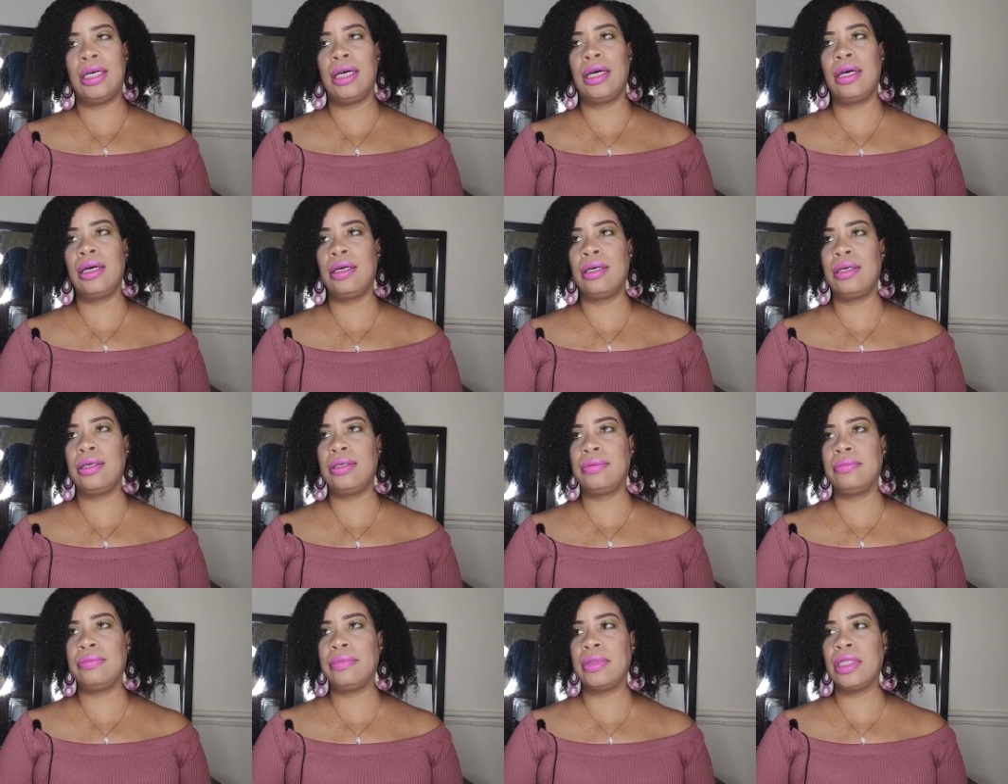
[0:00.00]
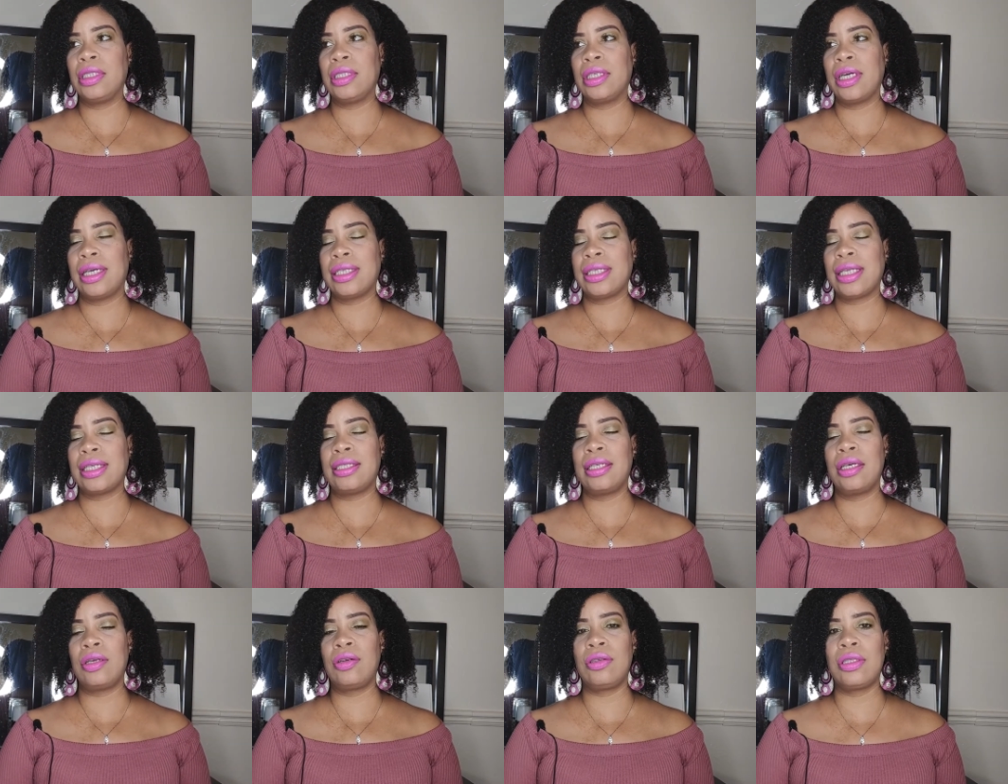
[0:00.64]
Um, as I
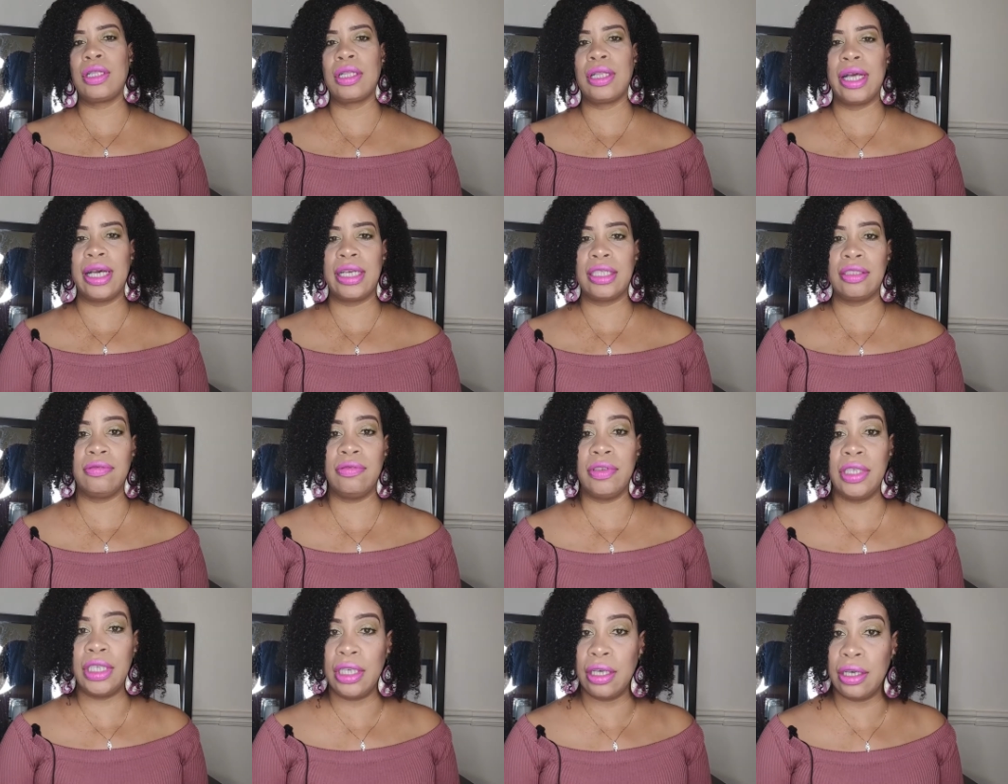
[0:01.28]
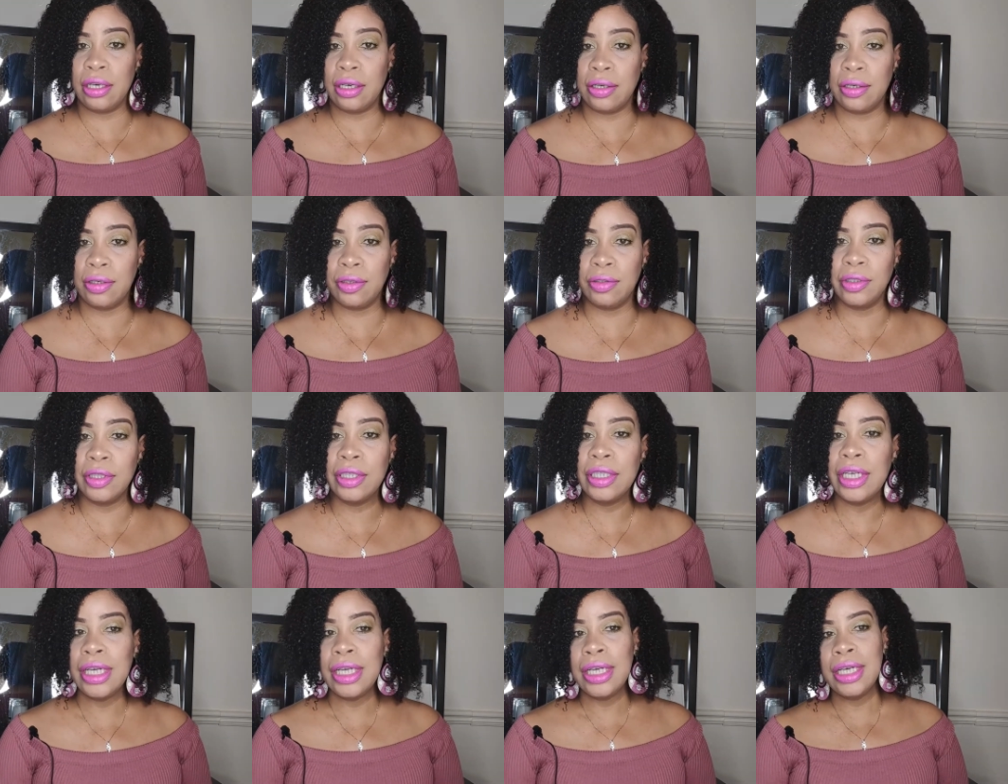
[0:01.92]
said on the last video
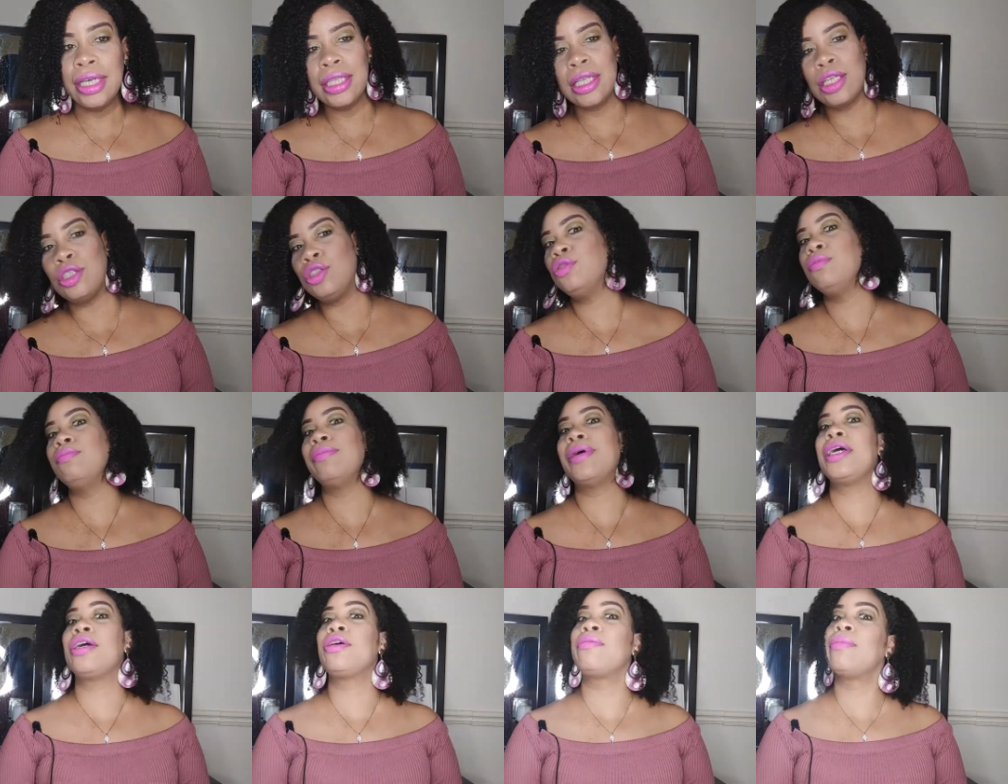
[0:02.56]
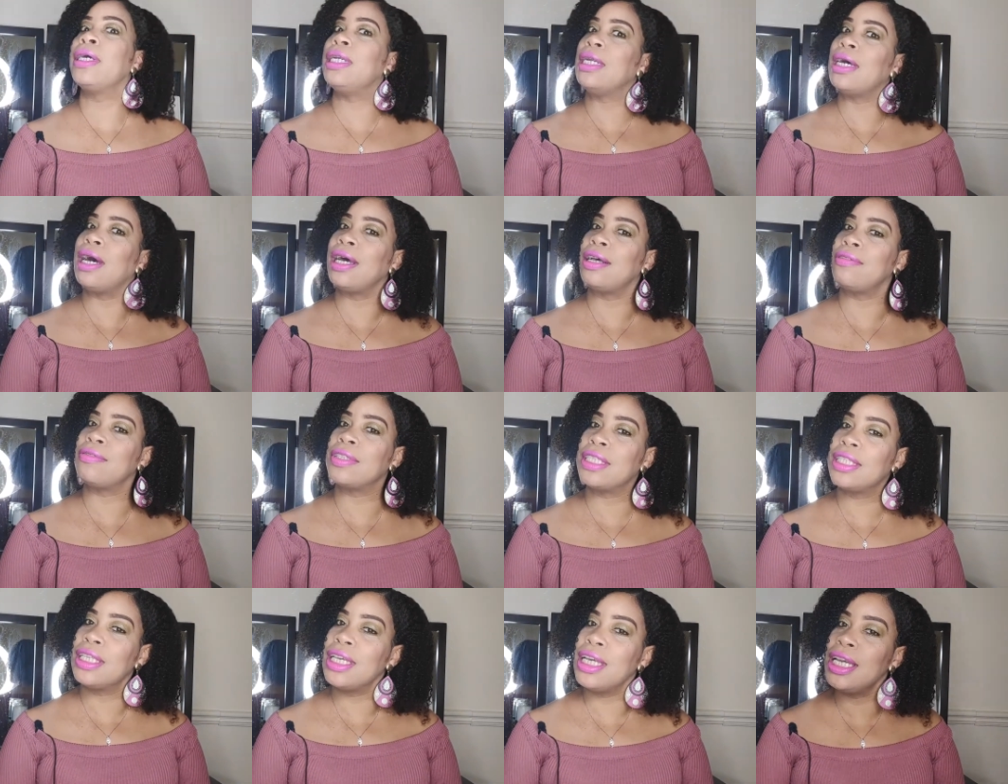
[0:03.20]
that you may or may not have
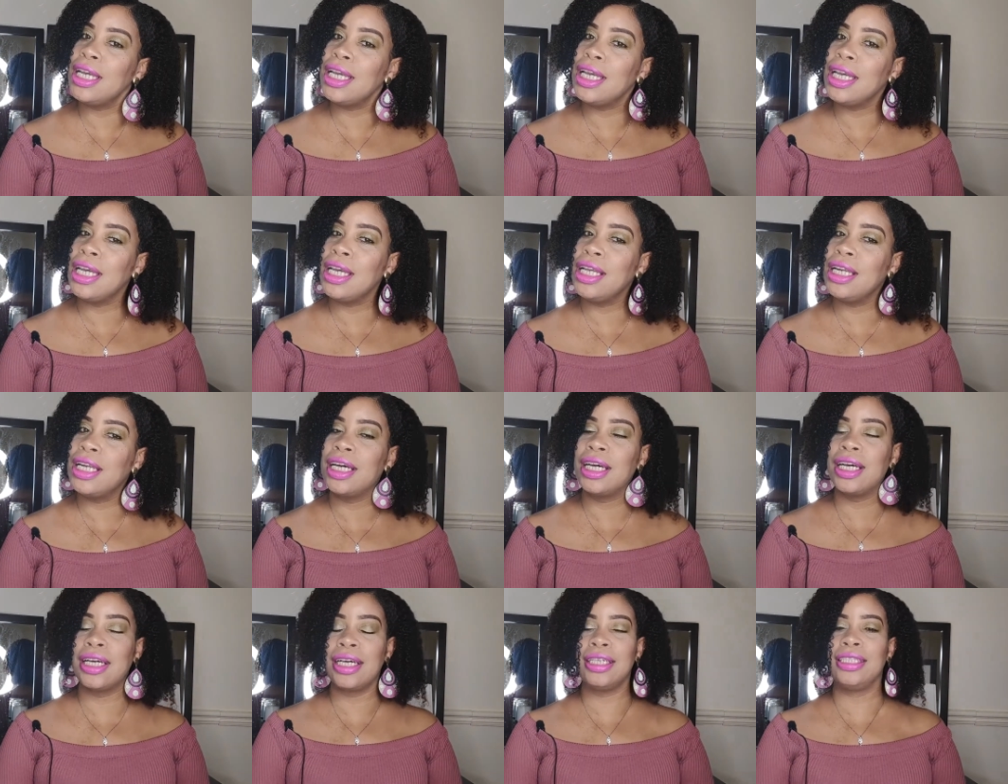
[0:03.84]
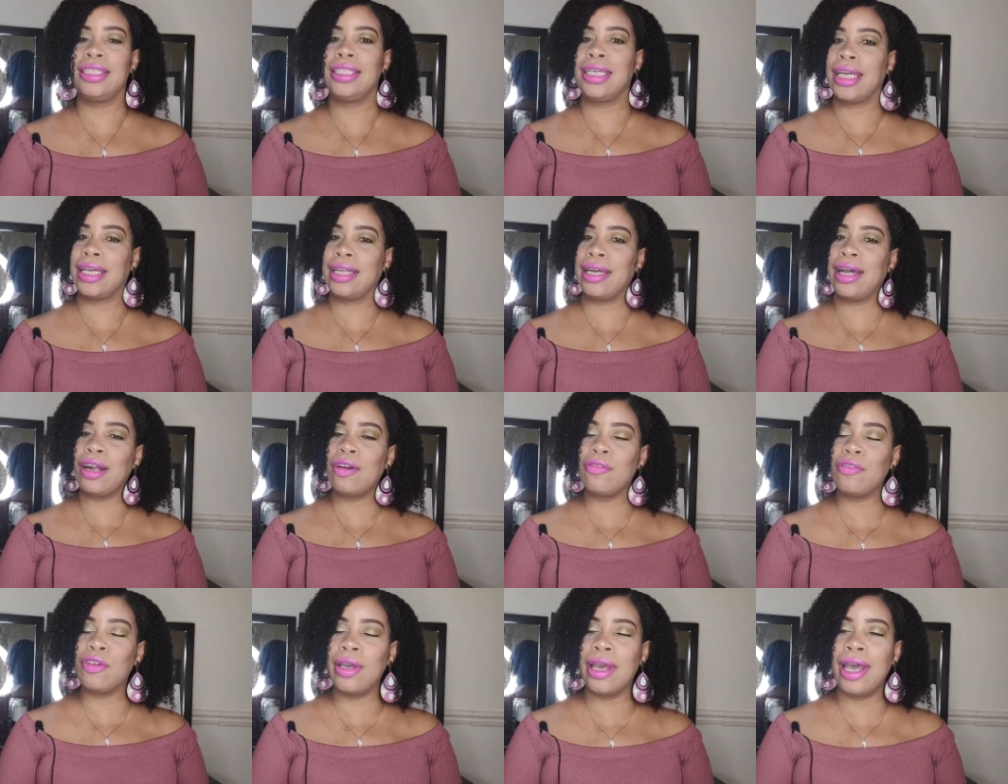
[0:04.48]
seen, check it
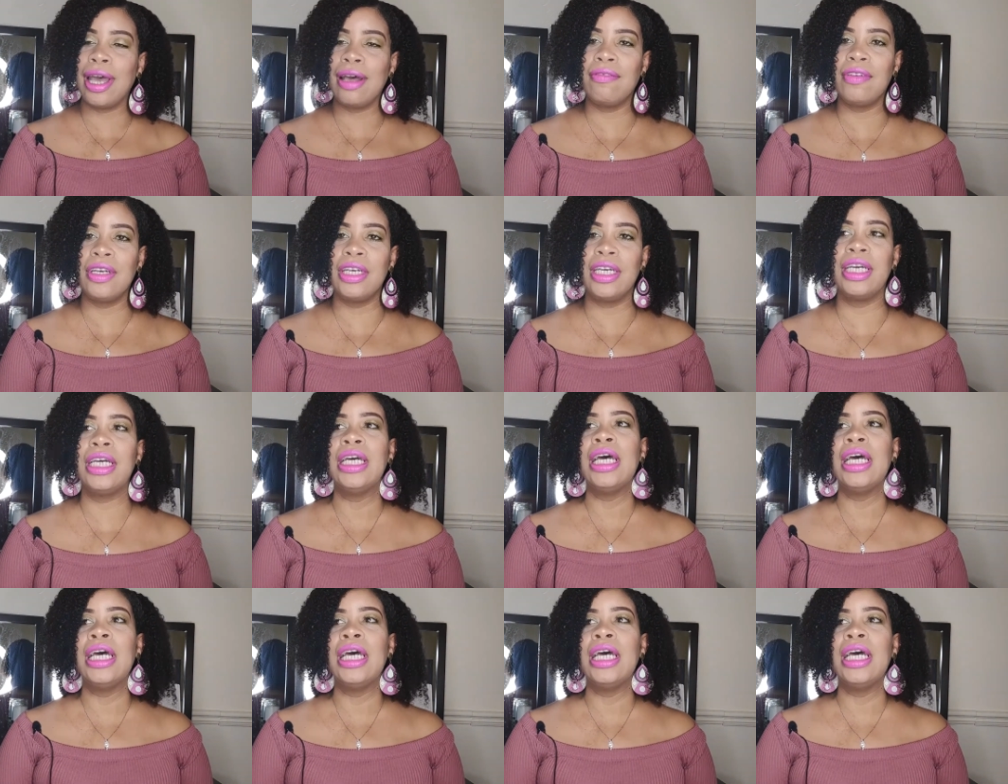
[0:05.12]
out if you haven't.